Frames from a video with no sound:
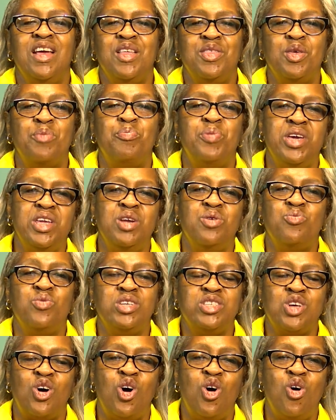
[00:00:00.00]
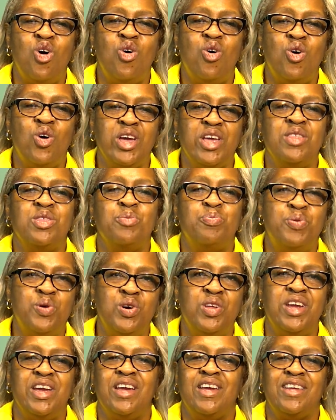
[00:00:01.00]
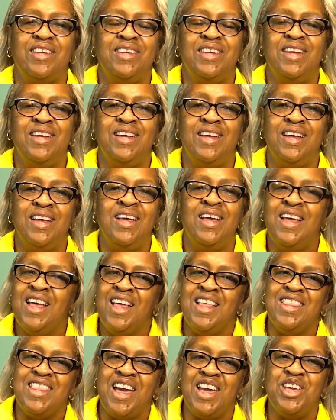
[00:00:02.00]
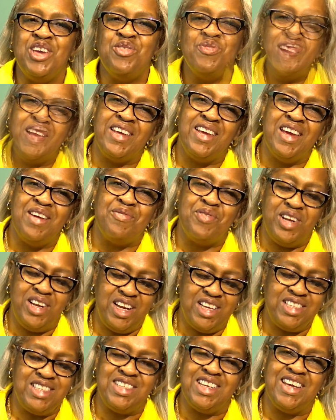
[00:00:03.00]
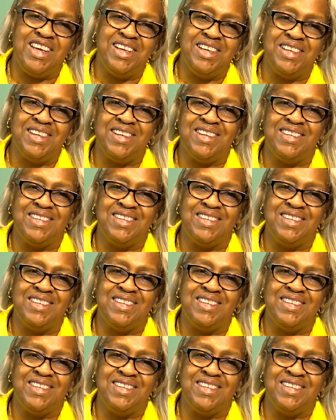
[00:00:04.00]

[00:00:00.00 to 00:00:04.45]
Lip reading: The beating was all in the pudding. Thank you again for listening.